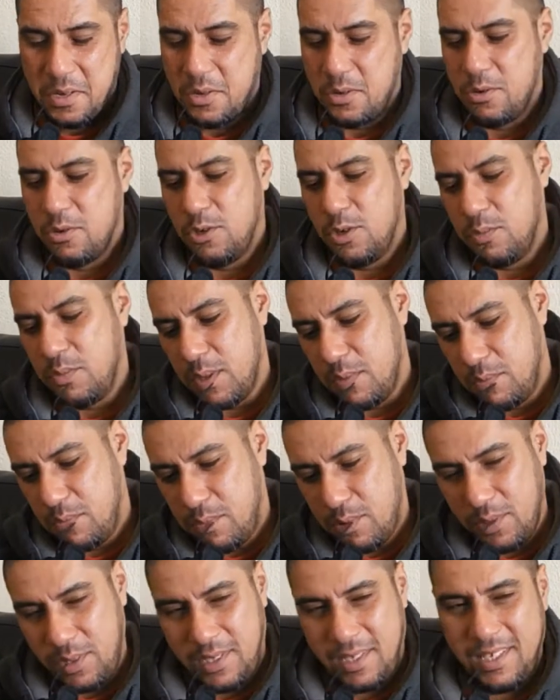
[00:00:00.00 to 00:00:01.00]
You will be
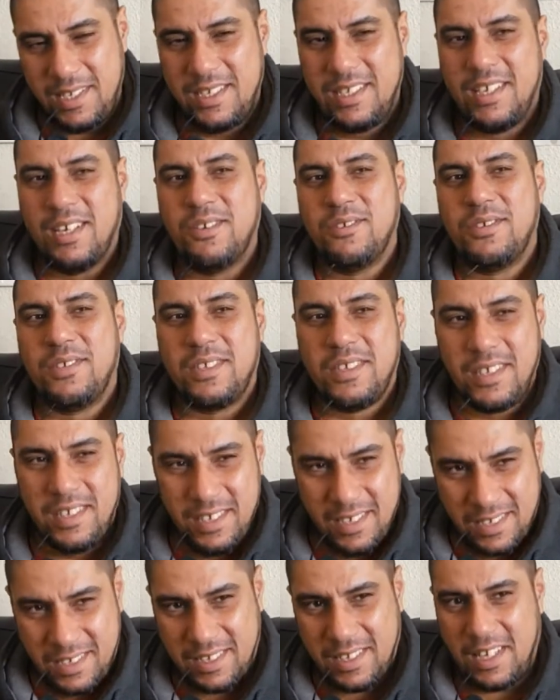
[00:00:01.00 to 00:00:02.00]
putting those 3
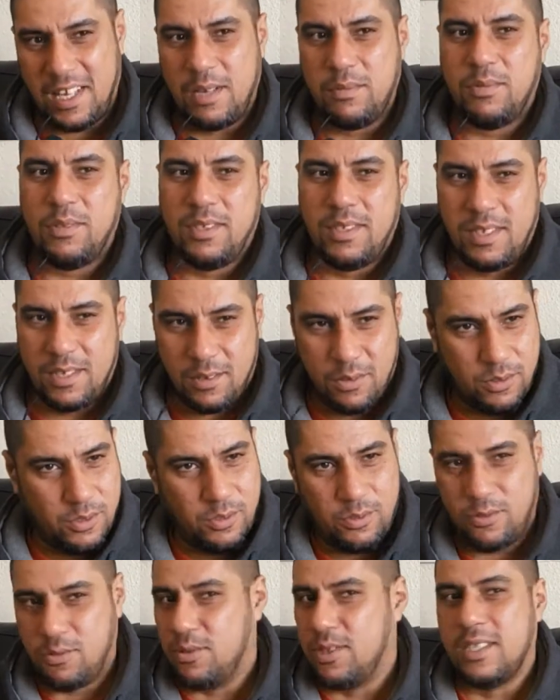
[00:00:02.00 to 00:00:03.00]
stripes there because
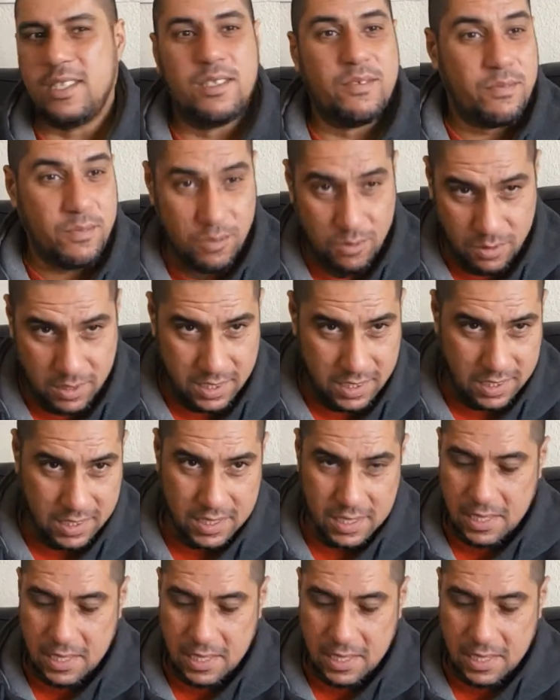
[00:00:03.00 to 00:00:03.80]
you couldn't afford it.